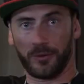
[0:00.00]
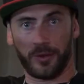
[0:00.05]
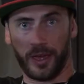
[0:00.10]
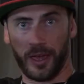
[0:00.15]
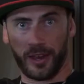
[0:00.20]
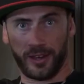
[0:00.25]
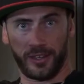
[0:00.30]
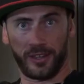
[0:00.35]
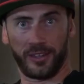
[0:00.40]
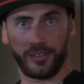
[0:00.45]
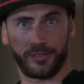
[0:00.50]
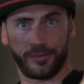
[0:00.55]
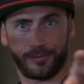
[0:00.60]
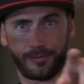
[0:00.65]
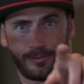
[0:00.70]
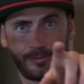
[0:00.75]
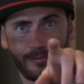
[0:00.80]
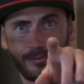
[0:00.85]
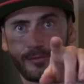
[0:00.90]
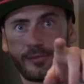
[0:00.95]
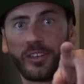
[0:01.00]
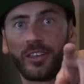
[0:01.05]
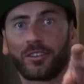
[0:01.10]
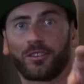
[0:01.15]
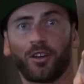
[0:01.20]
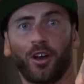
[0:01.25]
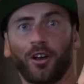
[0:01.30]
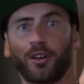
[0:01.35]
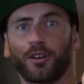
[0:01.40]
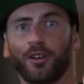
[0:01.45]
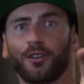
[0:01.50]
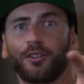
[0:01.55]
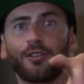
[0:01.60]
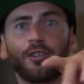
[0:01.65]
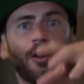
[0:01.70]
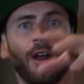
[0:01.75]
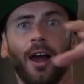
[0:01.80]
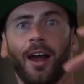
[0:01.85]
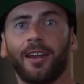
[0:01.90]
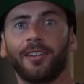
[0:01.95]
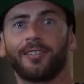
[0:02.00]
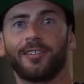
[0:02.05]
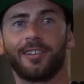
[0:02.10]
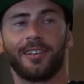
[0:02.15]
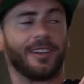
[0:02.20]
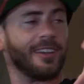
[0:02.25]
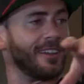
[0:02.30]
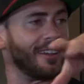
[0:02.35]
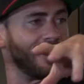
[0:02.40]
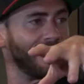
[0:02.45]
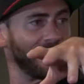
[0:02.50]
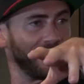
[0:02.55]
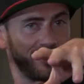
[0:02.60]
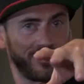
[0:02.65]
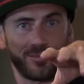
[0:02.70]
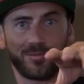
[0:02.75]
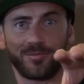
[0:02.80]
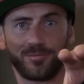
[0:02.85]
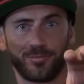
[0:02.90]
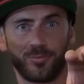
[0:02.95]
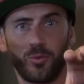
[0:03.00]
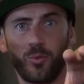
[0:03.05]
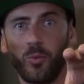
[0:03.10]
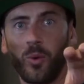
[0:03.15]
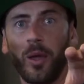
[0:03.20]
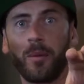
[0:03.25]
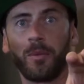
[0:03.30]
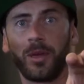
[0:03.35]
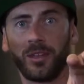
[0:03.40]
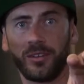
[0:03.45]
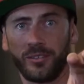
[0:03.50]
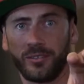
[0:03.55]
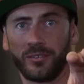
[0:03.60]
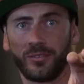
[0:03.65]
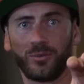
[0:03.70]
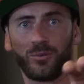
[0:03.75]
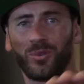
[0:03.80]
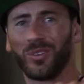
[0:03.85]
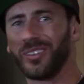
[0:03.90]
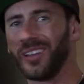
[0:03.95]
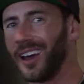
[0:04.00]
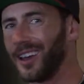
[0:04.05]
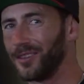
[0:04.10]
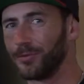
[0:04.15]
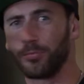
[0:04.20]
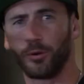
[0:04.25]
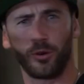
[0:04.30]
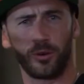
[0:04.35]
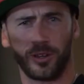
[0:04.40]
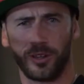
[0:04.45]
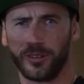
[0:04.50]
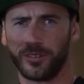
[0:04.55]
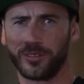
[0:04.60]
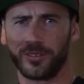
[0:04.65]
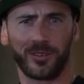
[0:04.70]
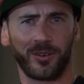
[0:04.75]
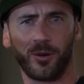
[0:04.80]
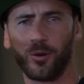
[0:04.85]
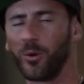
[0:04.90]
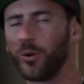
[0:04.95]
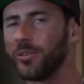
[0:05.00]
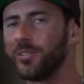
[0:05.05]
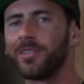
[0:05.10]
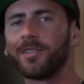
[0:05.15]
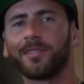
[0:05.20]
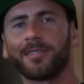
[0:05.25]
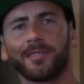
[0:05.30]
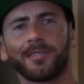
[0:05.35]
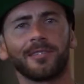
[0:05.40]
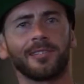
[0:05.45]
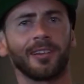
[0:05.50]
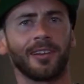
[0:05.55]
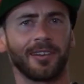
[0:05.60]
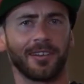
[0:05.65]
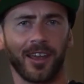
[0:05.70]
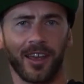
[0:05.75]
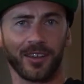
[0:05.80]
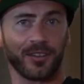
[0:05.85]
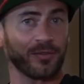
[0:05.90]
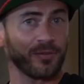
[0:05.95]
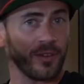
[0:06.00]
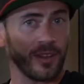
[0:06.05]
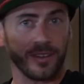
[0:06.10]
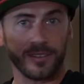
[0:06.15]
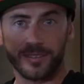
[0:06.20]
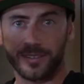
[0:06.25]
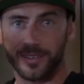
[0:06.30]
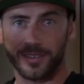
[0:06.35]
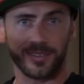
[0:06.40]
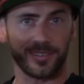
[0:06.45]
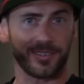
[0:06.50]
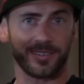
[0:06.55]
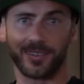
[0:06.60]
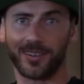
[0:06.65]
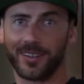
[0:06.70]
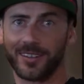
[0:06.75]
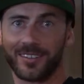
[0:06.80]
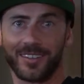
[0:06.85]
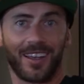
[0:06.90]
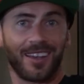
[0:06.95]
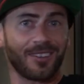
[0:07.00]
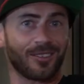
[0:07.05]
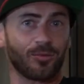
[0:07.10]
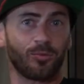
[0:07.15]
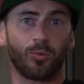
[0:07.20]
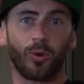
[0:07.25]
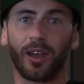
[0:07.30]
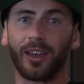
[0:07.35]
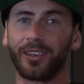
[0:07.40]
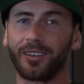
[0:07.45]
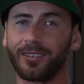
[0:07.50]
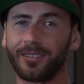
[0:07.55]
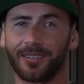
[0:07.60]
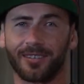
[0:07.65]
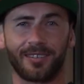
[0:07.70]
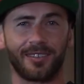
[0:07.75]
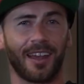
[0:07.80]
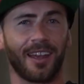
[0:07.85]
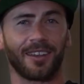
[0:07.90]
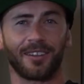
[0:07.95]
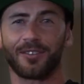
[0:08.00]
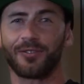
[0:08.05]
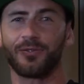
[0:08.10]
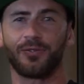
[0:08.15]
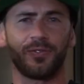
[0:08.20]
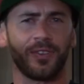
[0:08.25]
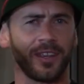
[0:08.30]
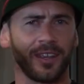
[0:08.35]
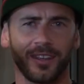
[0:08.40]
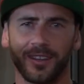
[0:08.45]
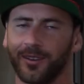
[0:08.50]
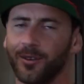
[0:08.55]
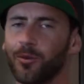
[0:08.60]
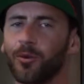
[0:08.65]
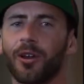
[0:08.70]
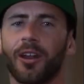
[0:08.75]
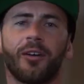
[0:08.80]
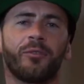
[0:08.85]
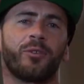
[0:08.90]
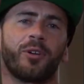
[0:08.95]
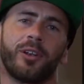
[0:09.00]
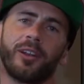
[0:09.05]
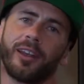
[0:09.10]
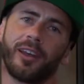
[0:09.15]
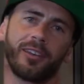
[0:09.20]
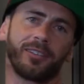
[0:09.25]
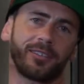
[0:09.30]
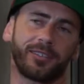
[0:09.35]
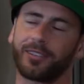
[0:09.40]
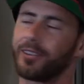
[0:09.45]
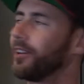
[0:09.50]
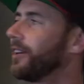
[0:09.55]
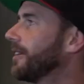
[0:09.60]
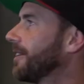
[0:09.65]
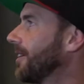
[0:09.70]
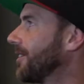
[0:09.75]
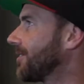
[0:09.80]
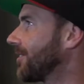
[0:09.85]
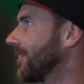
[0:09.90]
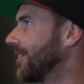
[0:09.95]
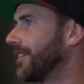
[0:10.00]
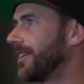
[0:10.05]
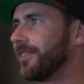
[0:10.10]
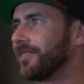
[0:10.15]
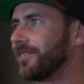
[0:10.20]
Any TikTokers or IG women with nice booties or just nice faces, nice waists, nice feet, whatever it is. Listen.